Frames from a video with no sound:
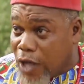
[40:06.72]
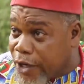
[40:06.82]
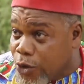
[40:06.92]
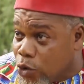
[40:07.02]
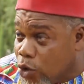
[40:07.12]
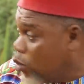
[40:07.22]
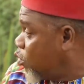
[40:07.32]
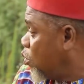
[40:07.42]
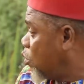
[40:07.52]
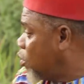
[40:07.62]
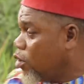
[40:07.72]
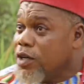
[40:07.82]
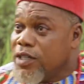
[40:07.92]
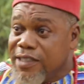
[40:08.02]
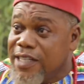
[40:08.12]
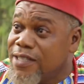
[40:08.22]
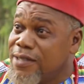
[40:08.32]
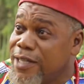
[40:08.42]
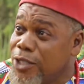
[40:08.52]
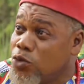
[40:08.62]
And you know,
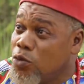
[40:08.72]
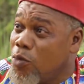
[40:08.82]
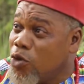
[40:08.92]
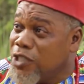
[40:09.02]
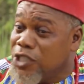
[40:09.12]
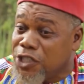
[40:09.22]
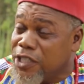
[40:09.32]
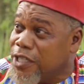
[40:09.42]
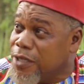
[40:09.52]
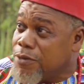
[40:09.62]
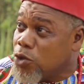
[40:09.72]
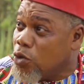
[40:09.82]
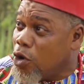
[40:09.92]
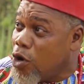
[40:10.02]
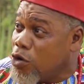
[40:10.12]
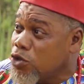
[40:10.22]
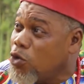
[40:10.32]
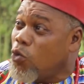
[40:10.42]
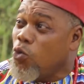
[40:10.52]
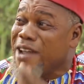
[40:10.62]
this little money she gives to
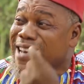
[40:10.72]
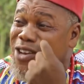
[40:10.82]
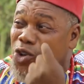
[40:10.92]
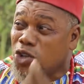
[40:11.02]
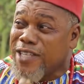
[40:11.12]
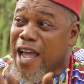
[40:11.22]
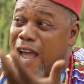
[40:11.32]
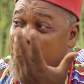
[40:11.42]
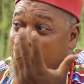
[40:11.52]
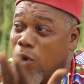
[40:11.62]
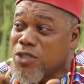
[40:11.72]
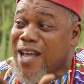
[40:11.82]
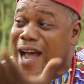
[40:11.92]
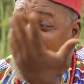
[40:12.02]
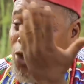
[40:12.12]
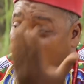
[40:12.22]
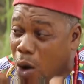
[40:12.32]
us will not help us at